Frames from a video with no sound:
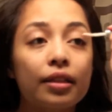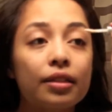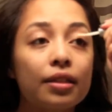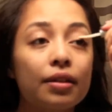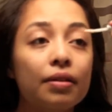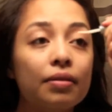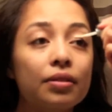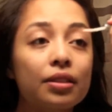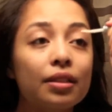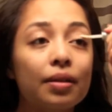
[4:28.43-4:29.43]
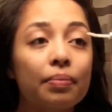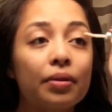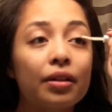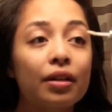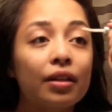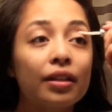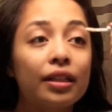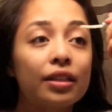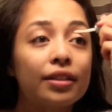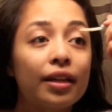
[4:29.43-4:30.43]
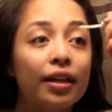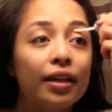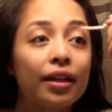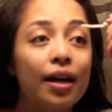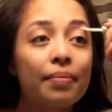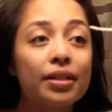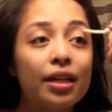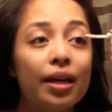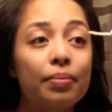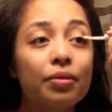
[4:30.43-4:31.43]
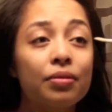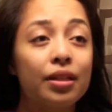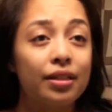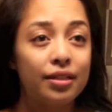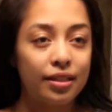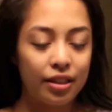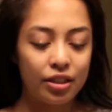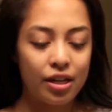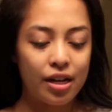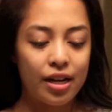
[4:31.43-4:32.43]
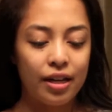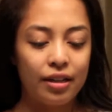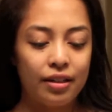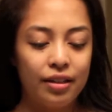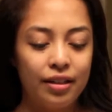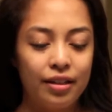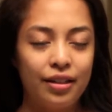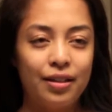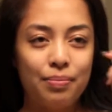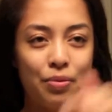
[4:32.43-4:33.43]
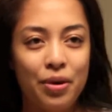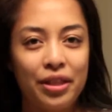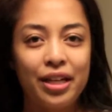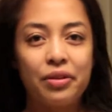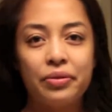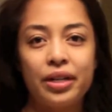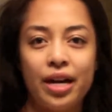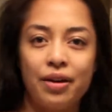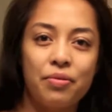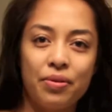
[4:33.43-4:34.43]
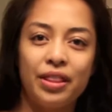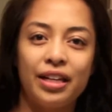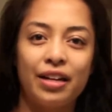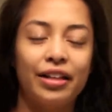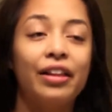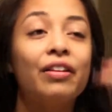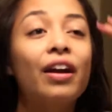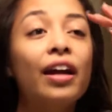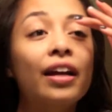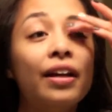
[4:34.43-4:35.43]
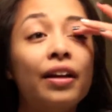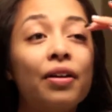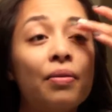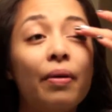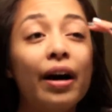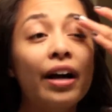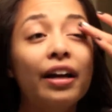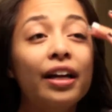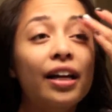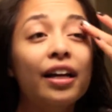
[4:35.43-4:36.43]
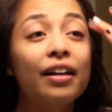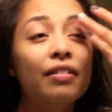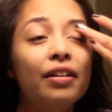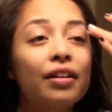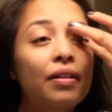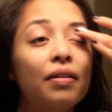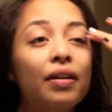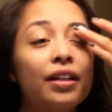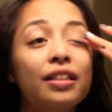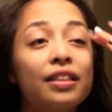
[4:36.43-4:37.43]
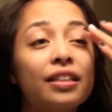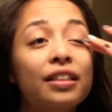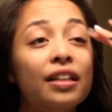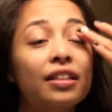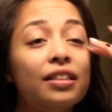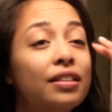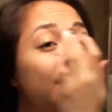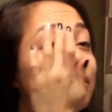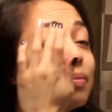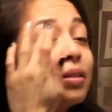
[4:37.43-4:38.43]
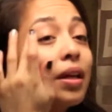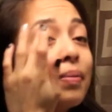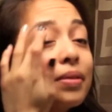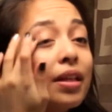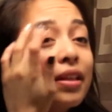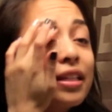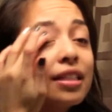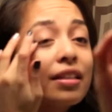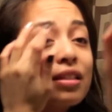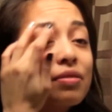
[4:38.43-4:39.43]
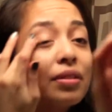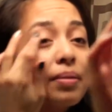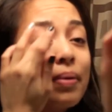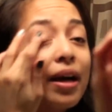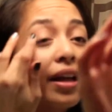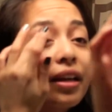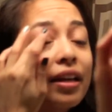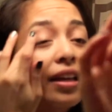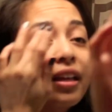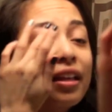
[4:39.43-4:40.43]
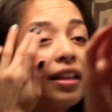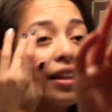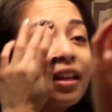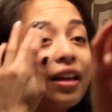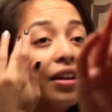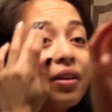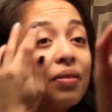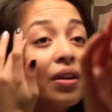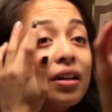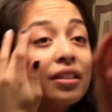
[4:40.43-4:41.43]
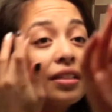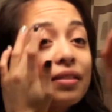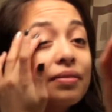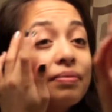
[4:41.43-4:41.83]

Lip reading: So I'm just going to put it on each eye. I'm the type who does each eye, but one thing on one eye, one thing on the other eye. Why? I don't know. I just do sometimes. Unless it looks really bad, then I know not to.